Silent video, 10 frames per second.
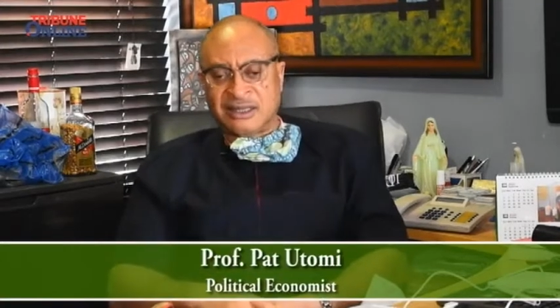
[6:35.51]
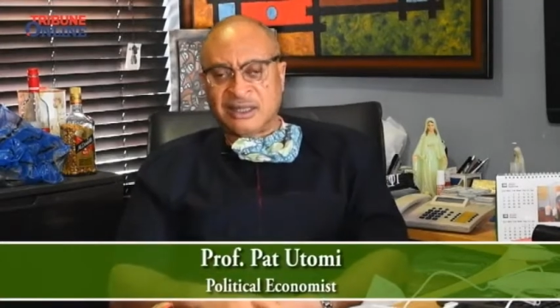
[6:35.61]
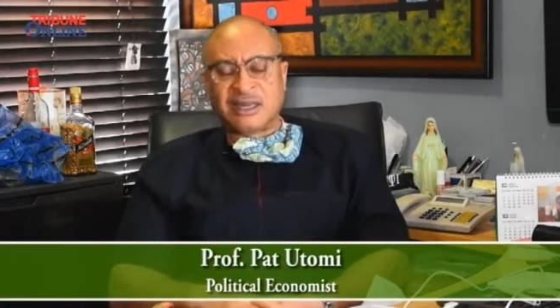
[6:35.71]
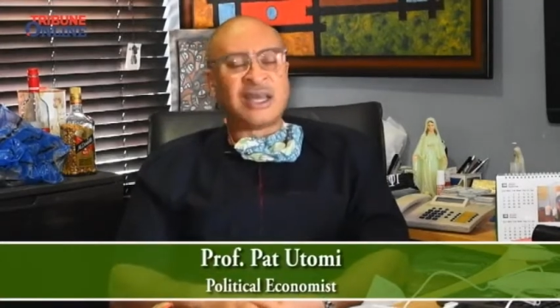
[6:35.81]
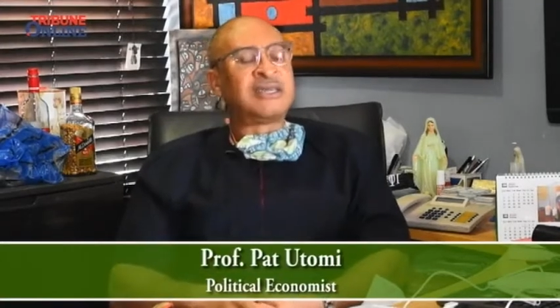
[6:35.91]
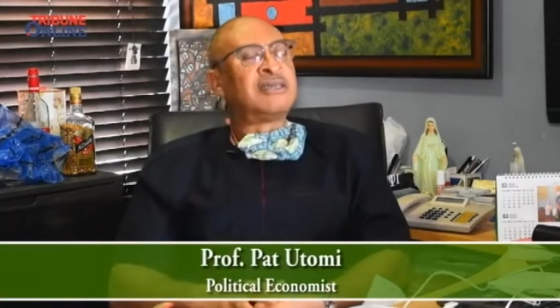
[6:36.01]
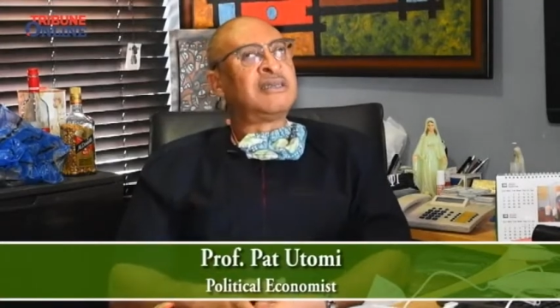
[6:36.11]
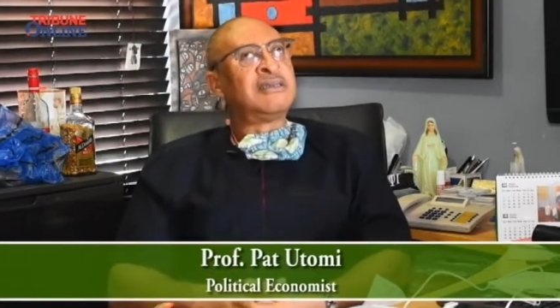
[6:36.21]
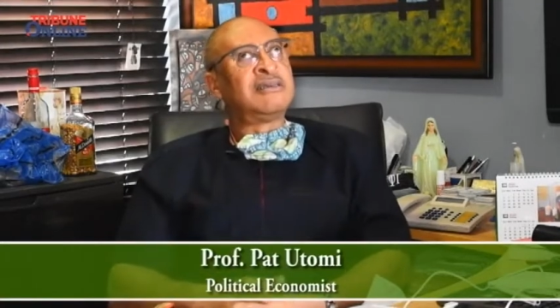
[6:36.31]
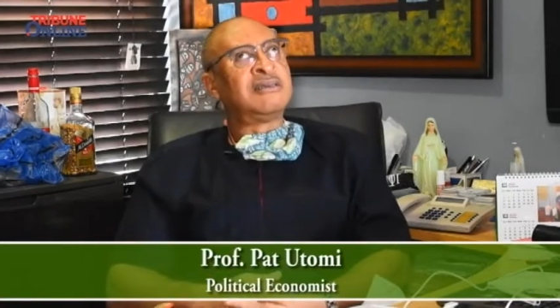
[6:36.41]
in
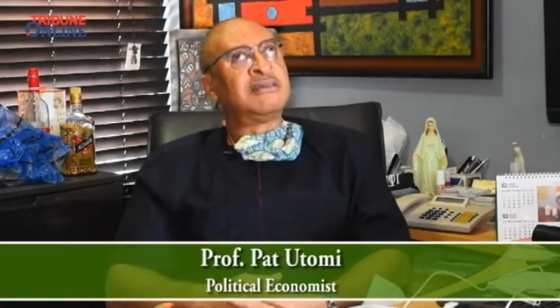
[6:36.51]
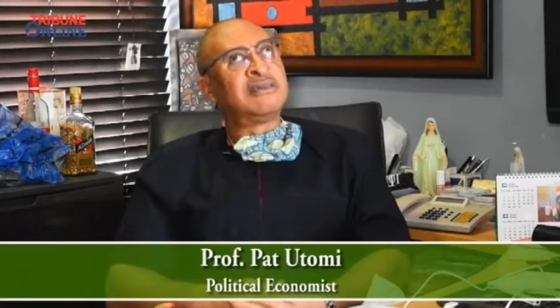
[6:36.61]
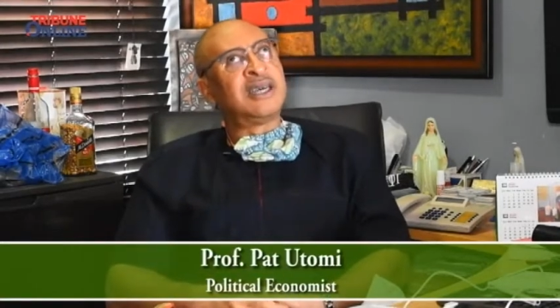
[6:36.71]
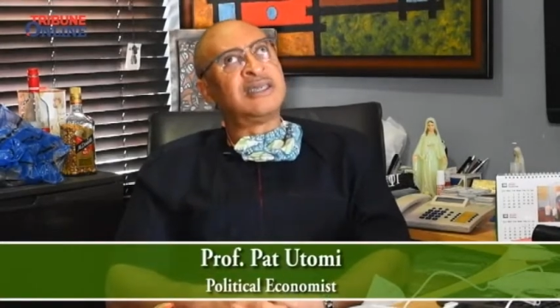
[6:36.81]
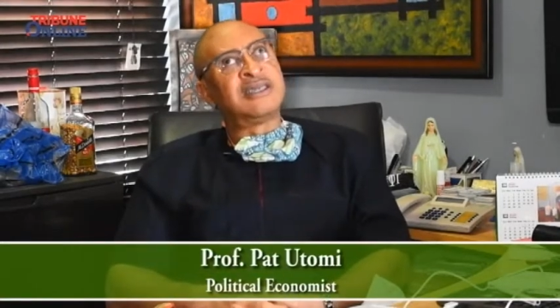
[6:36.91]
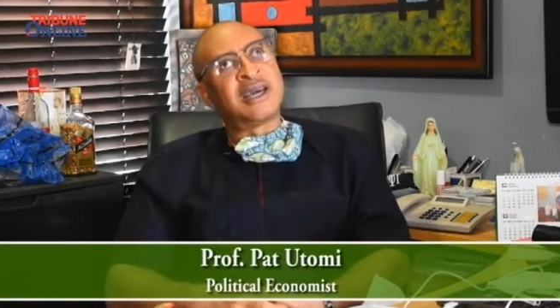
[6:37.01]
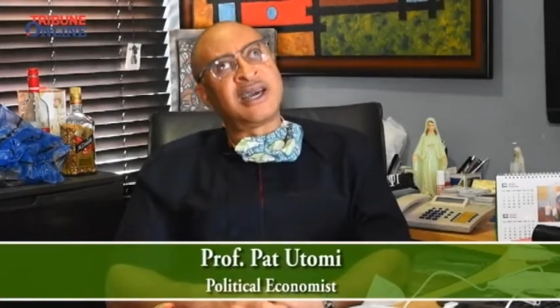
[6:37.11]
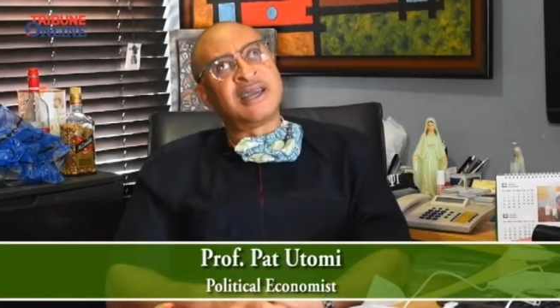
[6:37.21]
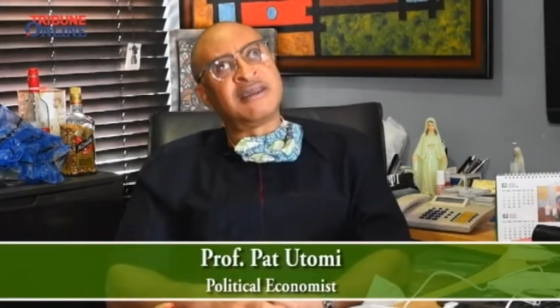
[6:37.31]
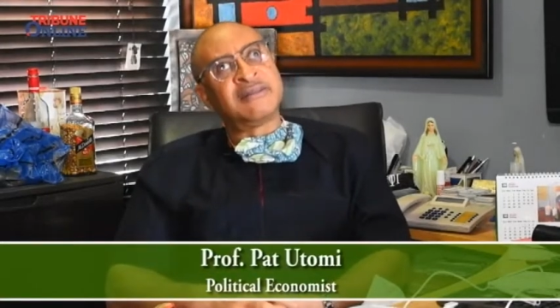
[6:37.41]

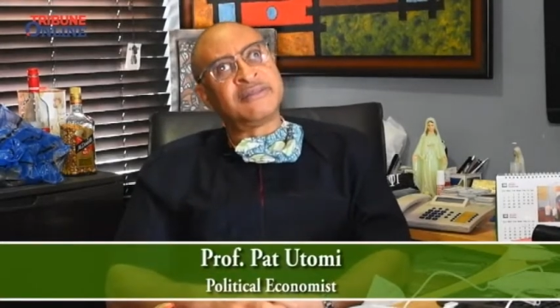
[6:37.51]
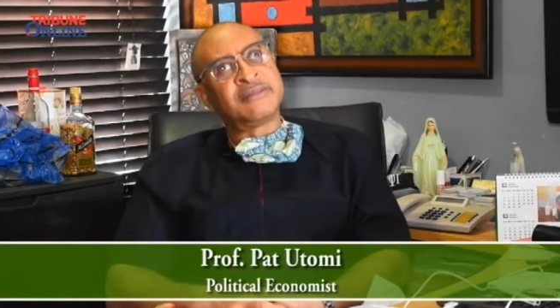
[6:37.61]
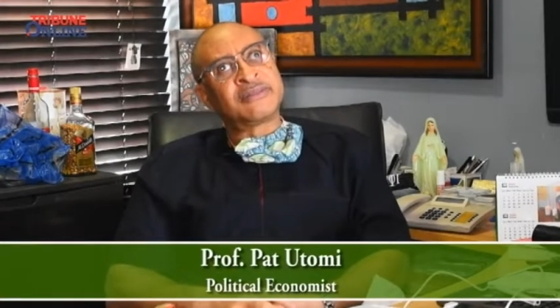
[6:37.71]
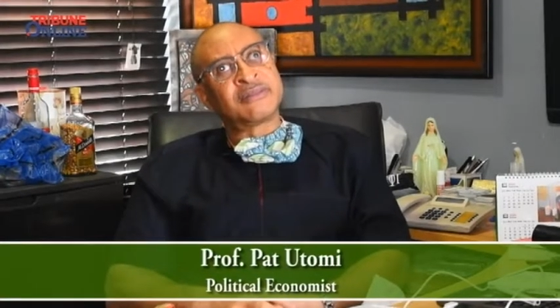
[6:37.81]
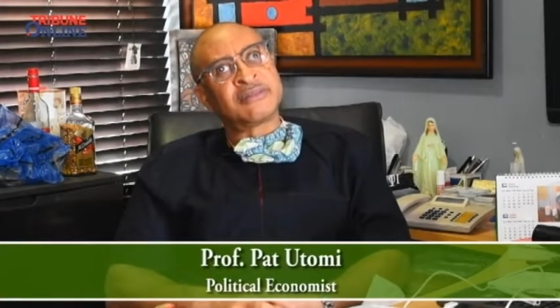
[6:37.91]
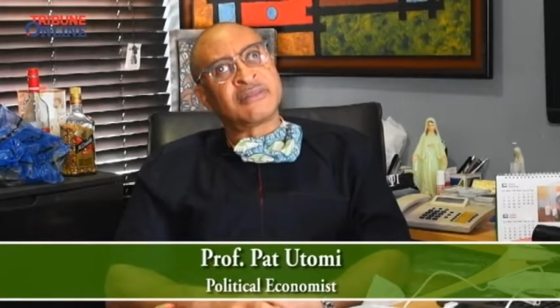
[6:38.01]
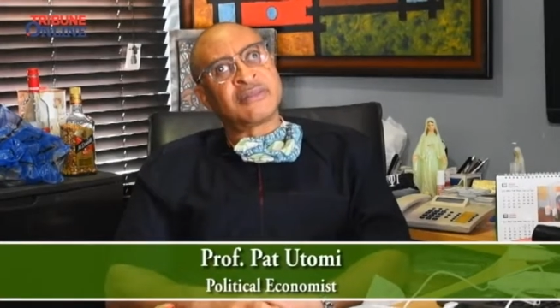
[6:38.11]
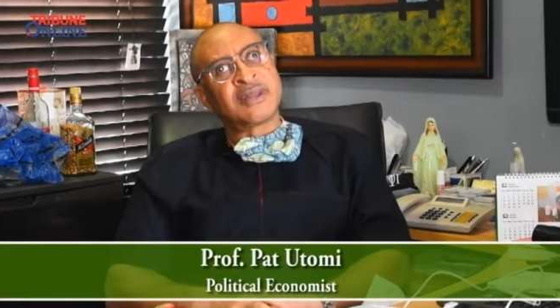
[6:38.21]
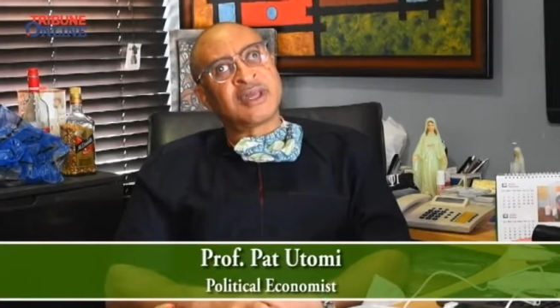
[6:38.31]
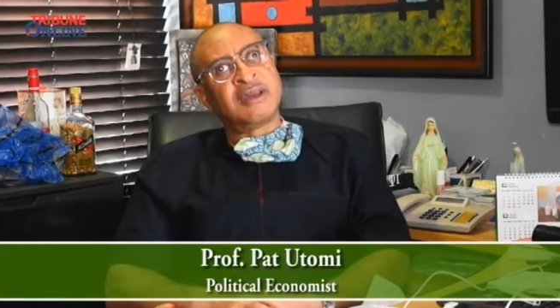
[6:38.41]
1999
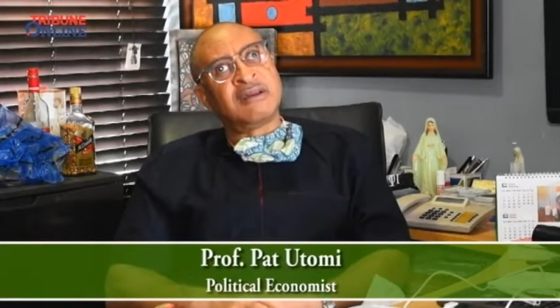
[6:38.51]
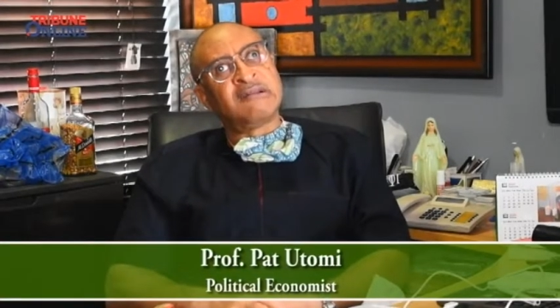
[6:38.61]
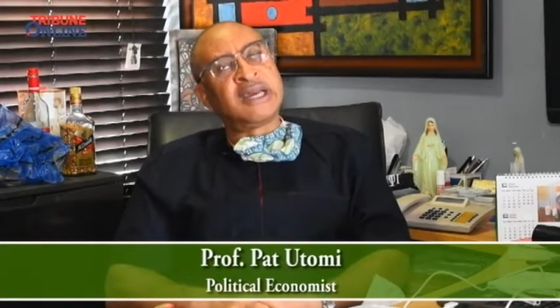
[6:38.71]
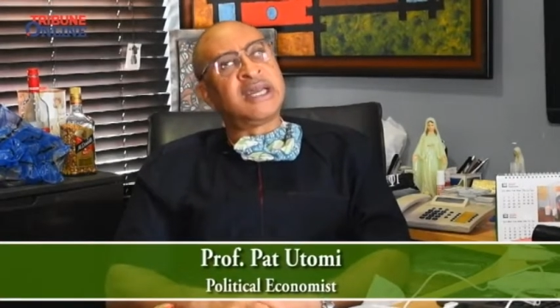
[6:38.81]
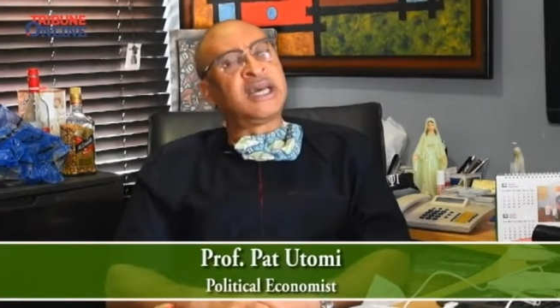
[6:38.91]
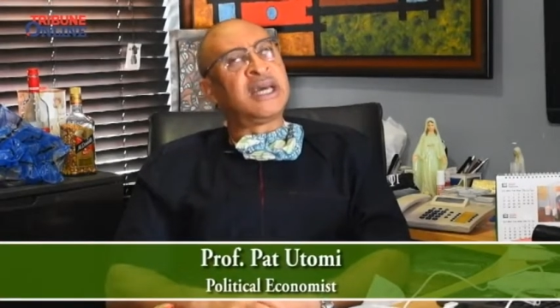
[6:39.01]
when